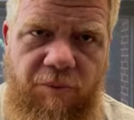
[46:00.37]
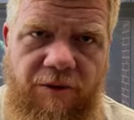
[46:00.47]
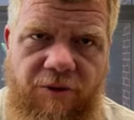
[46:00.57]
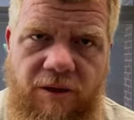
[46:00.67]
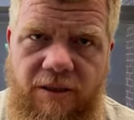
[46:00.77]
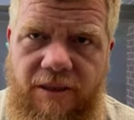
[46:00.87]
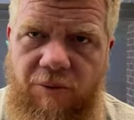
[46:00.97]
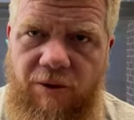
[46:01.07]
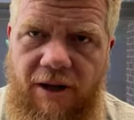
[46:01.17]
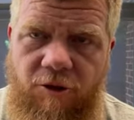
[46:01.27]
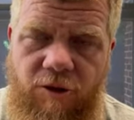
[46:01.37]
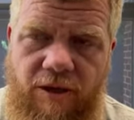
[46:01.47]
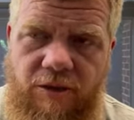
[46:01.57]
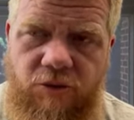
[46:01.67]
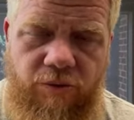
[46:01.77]
on whether or not they were actually
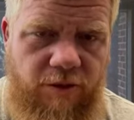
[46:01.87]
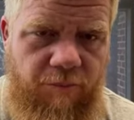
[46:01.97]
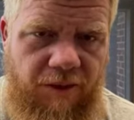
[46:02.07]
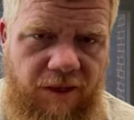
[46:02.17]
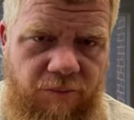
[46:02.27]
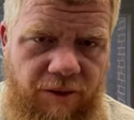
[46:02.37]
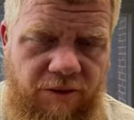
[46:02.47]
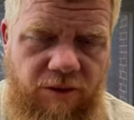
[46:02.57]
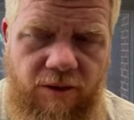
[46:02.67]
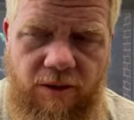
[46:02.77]
going to do it to begin with